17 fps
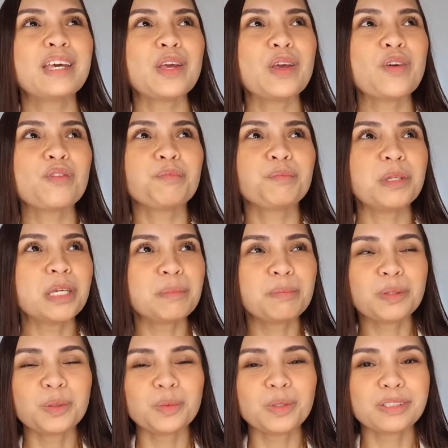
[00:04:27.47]
if
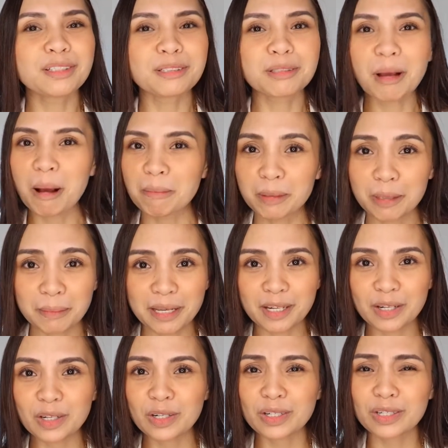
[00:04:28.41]
people will not compliment
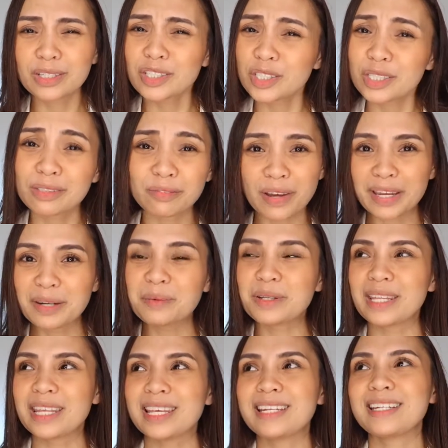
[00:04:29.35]
her, she's fine with
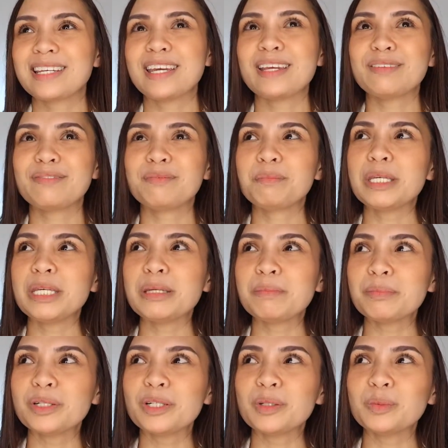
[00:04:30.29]
it. If
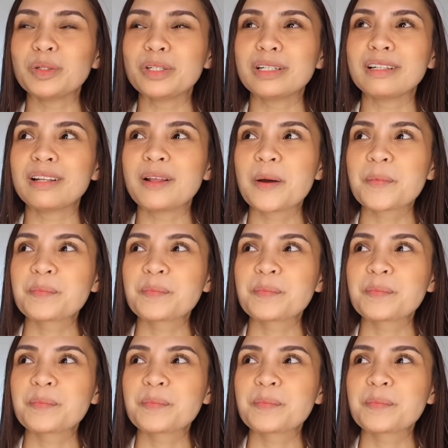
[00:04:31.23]
people will